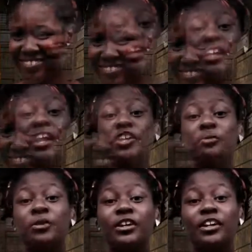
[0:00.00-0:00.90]
EA
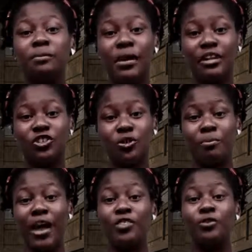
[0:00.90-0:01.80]
Community Manager
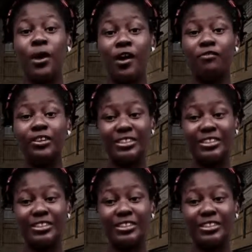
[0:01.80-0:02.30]
Matthew Everett